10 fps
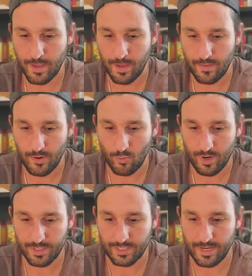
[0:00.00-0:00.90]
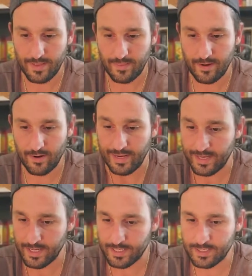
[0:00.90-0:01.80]
There was and there
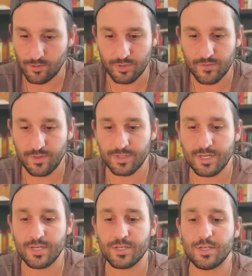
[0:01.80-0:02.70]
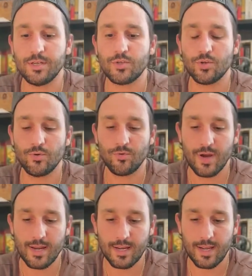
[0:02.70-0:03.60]
is no civilization so
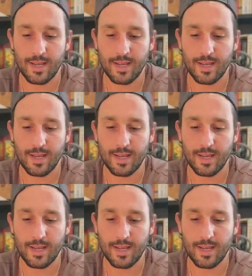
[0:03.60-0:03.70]
great